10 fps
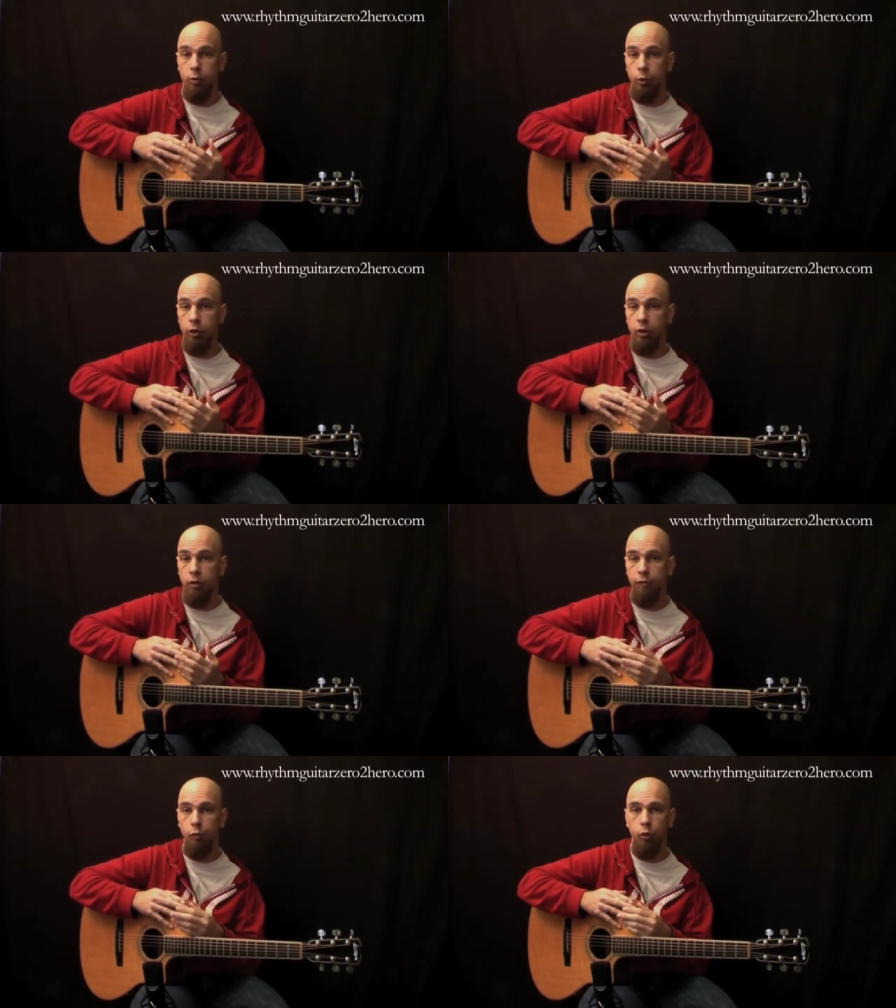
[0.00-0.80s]
when you can
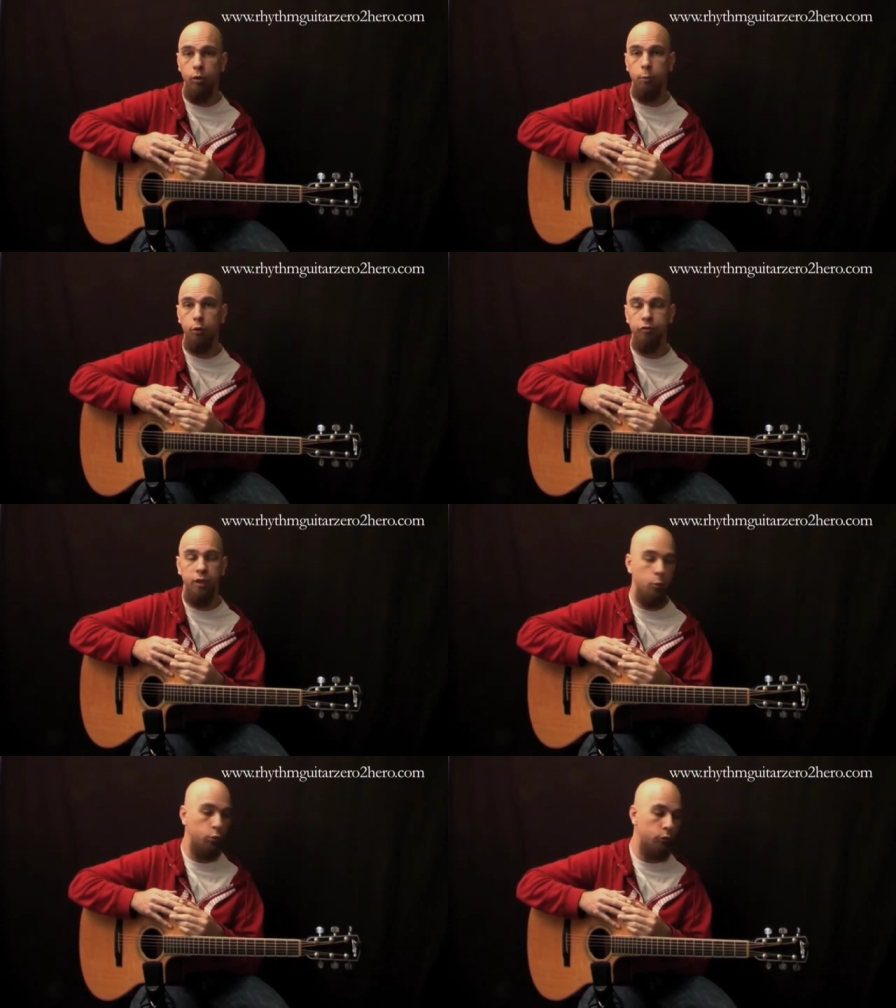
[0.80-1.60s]
afford it, because
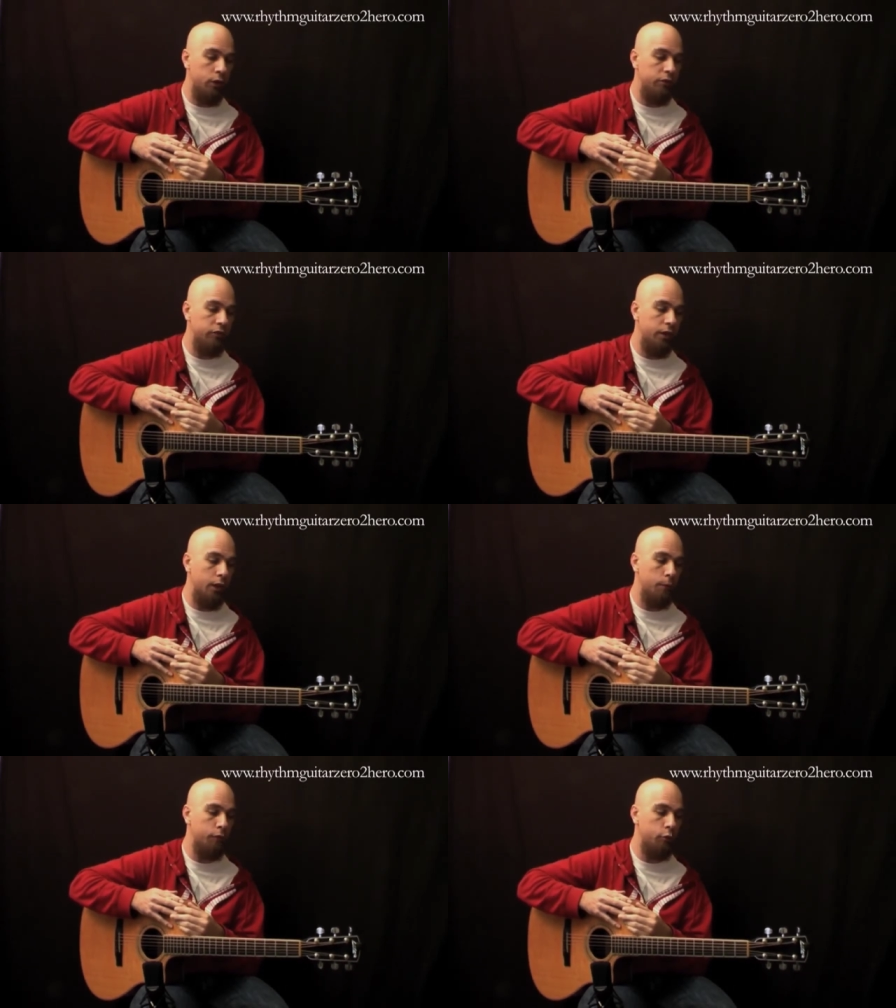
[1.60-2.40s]
they will really set it
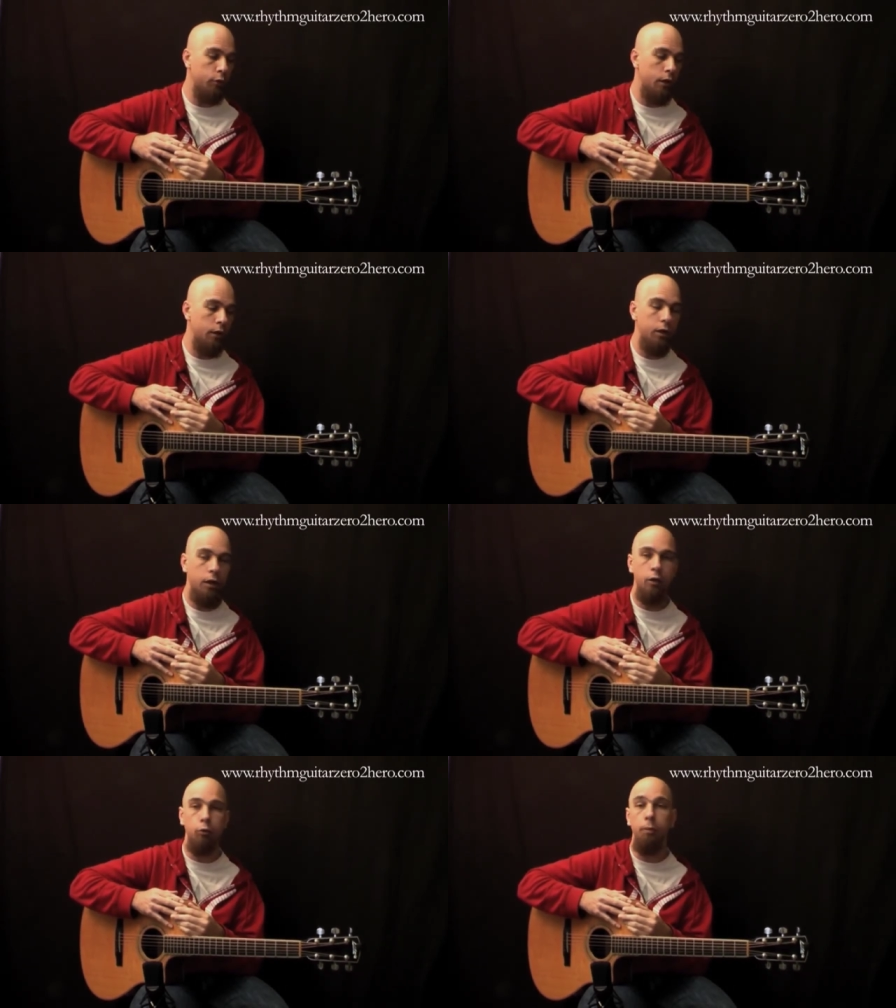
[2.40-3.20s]
up for you and
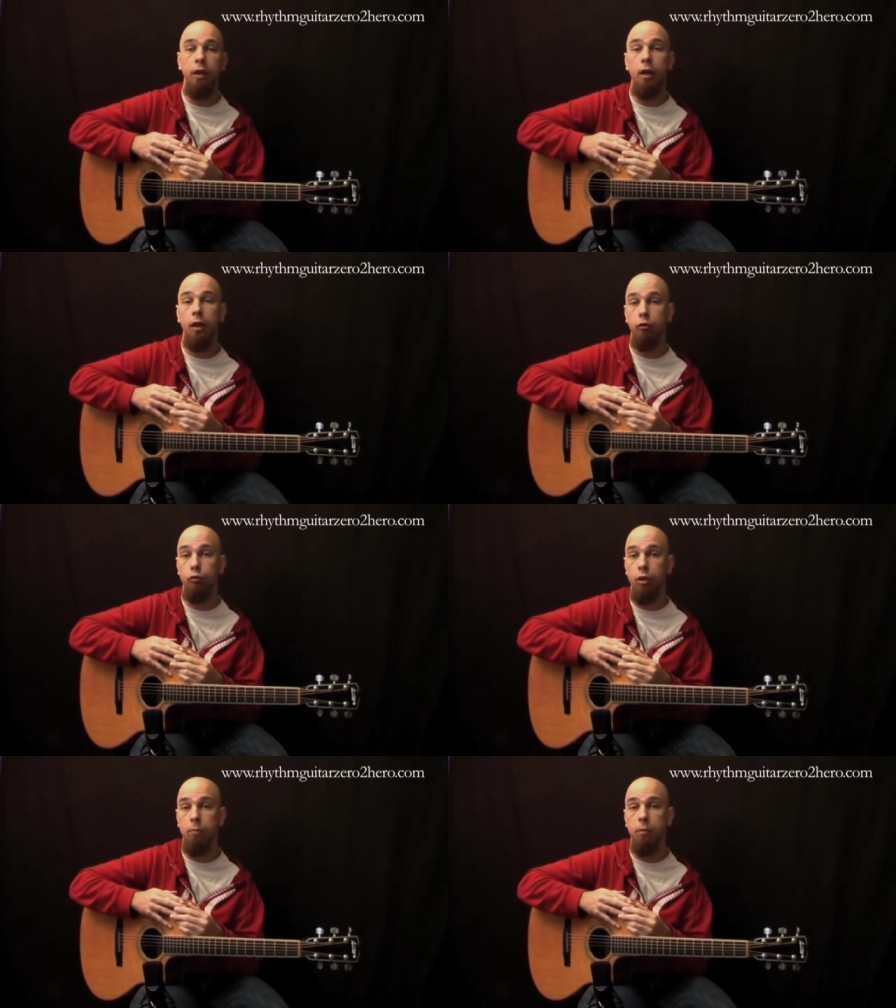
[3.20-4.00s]
it'll play like a
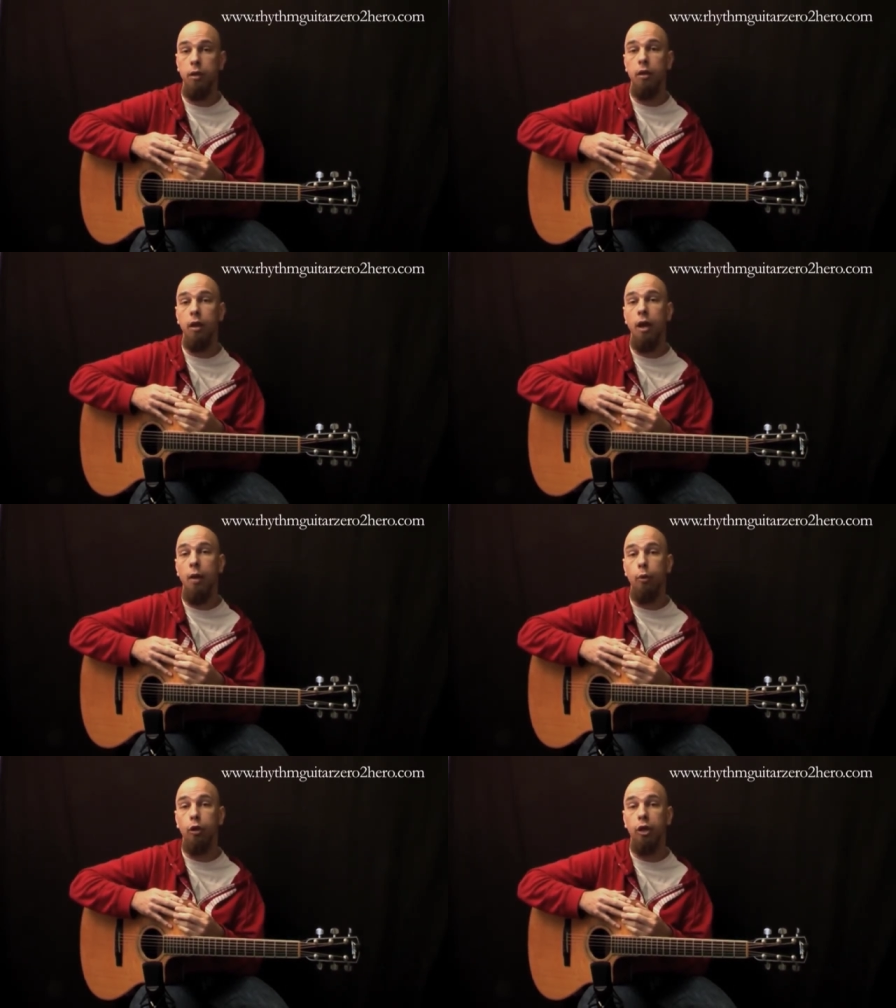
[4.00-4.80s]
dream uh,
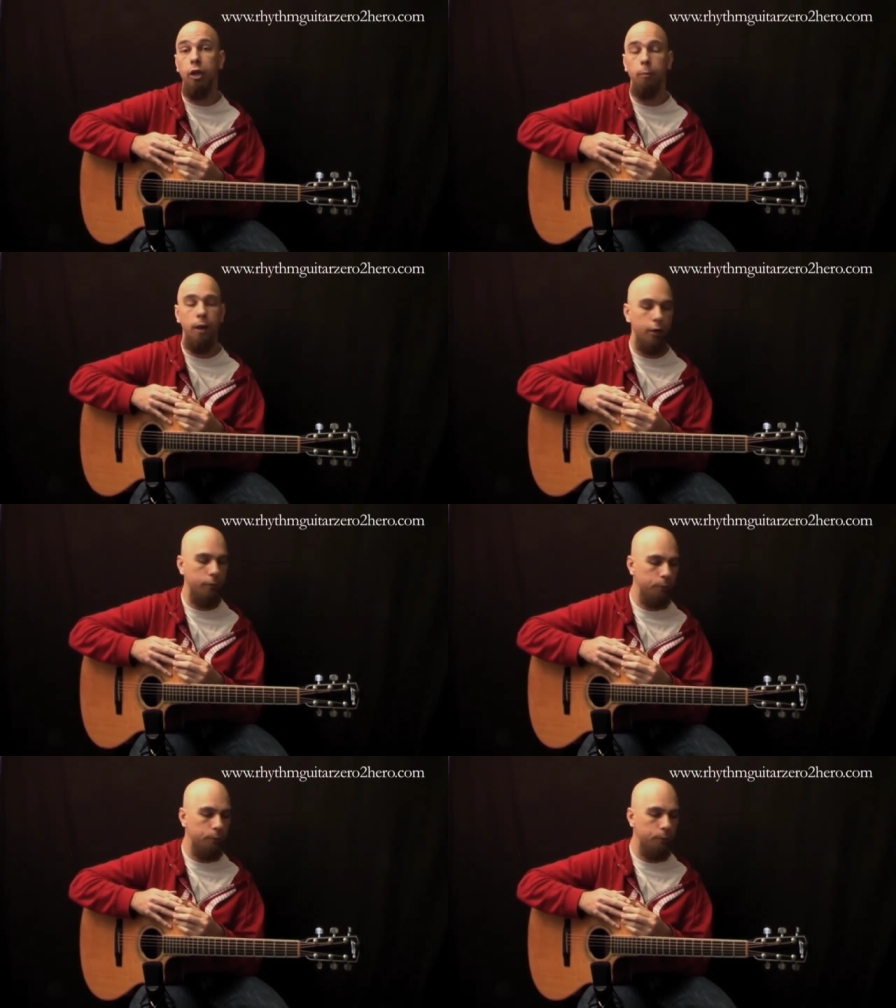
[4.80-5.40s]
when you get it back.